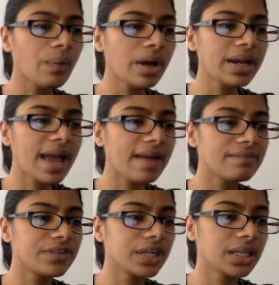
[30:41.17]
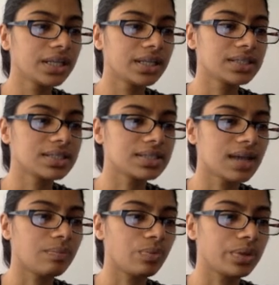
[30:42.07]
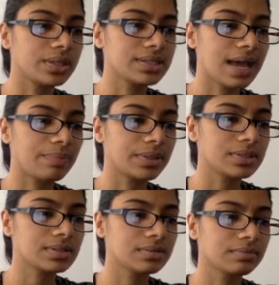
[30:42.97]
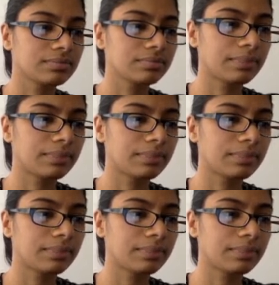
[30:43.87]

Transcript: I want everything to stop when this happens.